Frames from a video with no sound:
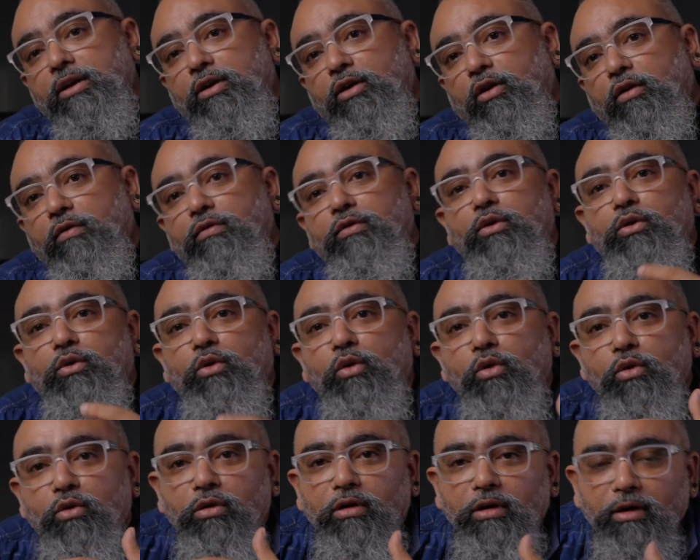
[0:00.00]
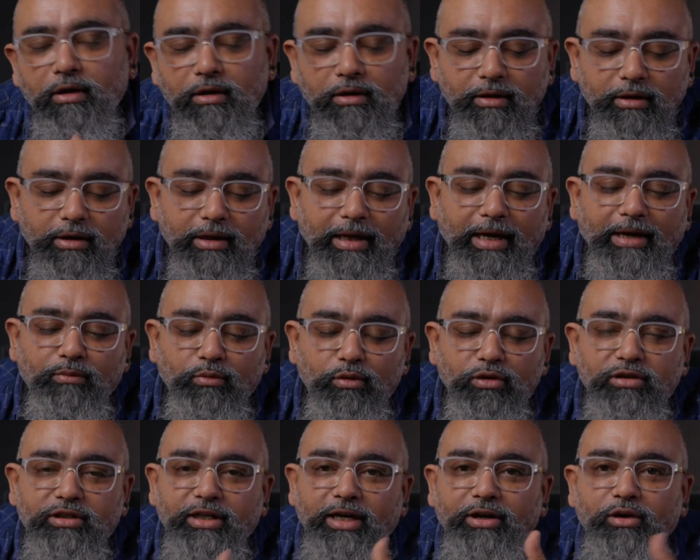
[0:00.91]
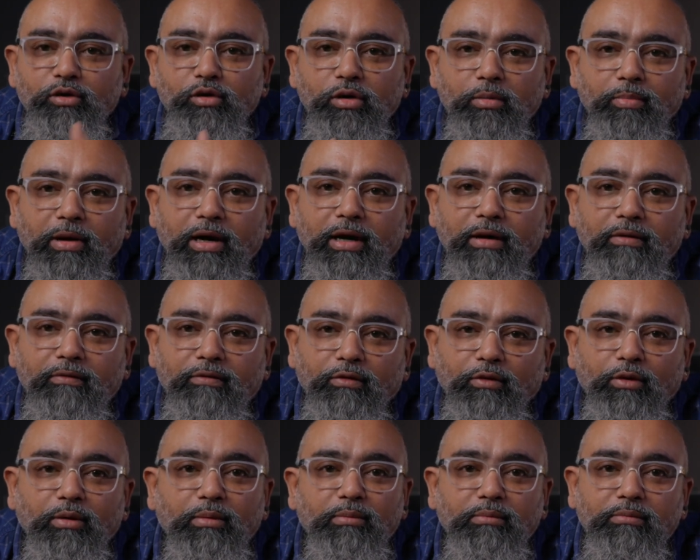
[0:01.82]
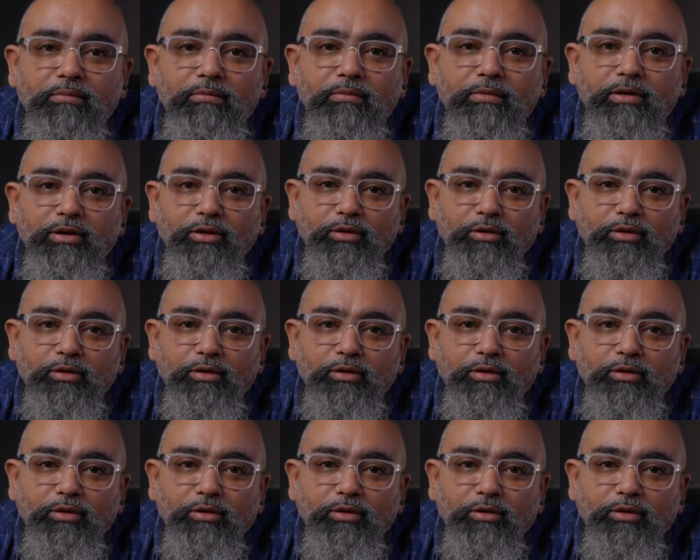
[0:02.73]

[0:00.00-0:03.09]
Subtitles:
of your own, that would set you apart from